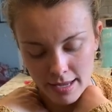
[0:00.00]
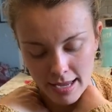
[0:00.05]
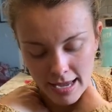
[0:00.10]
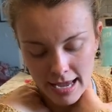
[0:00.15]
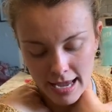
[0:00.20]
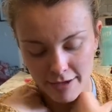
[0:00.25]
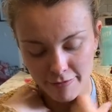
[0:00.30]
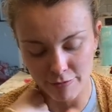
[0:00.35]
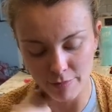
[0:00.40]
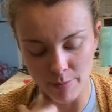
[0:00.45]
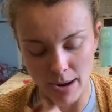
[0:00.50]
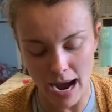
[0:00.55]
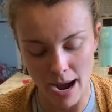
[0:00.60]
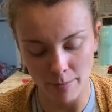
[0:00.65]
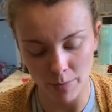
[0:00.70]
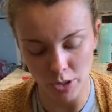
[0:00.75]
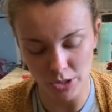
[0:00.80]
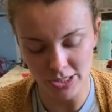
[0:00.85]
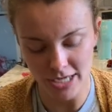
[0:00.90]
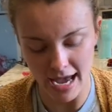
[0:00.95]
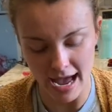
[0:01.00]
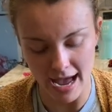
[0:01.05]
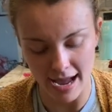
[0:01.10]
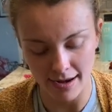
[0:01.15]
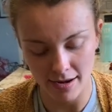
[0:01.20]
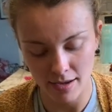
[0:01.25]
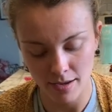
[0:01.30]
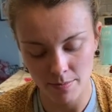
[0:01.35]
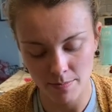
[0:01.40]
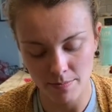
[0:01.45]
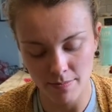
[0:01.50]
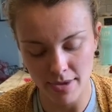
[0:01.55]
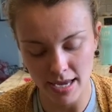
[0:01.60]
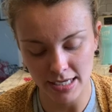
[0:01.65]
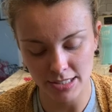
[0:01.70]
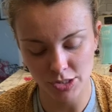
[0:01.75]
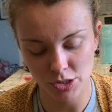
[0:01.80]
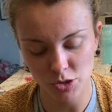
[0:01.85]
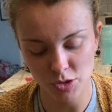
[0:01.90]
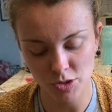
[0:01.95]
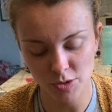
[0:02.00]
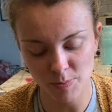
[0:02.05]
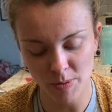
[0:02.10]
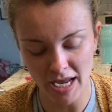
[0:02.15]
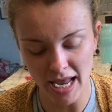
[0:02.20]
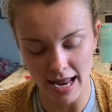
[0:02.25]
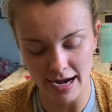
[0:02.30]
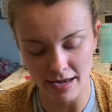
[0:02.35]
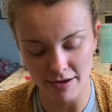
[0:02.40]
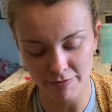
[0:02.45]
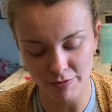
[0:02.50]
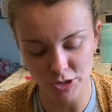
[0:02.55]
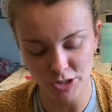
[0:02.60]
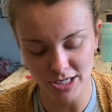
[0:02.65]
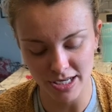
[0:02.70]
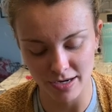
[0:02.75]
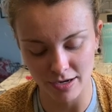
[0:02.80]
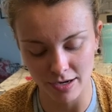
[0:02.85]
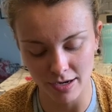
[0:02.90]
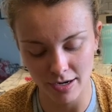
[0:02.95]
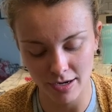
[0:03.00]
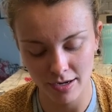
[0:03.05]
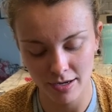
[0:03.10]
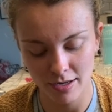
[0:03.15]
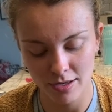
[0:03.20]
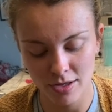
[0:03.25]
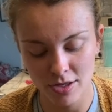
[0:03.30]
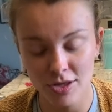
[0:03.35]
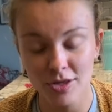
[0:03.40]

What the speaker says: if mom or dad makes you spaghetti for dinner,